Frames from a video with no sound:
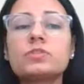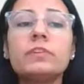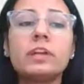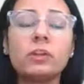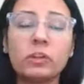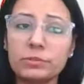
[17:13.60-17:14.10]
So
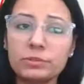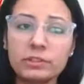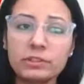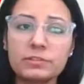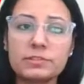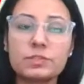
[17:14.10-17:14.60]
we are talking about
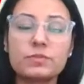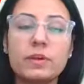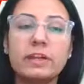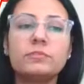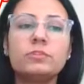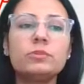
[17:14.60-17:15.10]
the
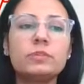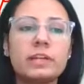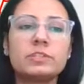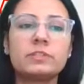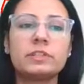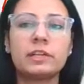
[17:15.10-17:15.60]
swine flu,
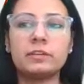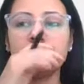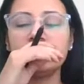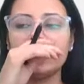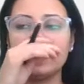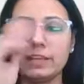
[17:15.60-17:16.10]

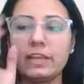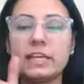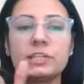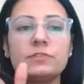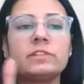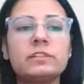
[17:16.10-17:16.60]
H1N1.
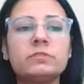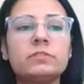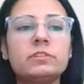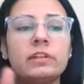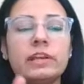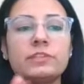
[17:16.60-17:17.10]

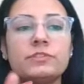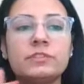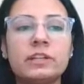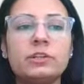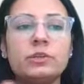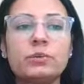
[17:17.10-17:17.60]
H1N1,
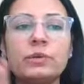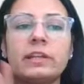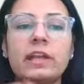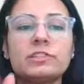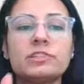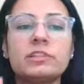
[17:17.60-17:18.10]
H1N2
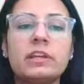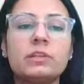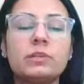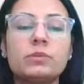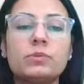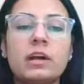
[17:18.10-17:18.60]
and
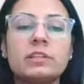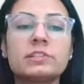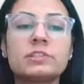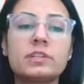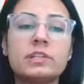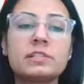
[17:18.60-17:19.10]
H3N2 are
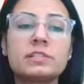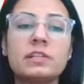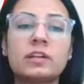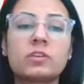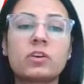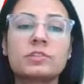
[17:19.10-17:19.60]
the strains
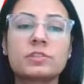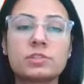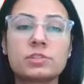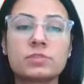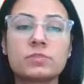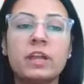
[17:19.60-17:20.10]
that
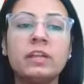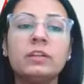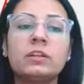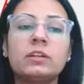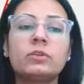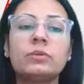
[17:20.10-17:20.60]
causes the swine,
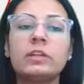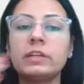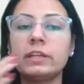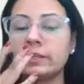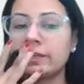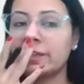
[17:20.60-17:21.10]

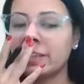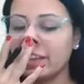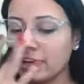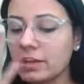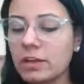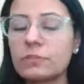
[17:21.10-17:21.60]
including in
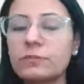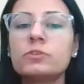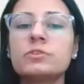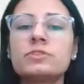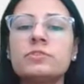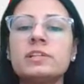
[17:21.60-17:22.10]
India.
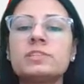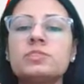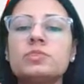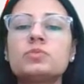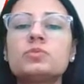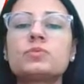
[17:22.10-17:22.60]
4
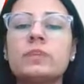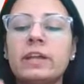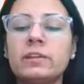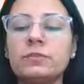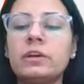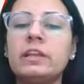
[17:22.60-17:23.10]
strains, 2
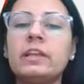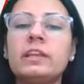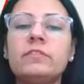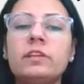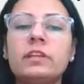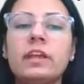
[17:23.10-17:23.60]
swine, 1
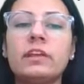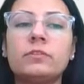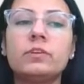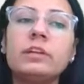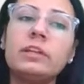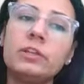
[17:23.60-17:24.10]
avian and
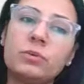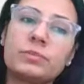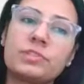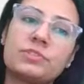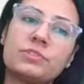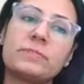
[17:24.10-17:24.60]
1
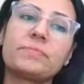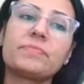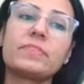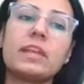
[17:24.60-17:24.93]
human strain.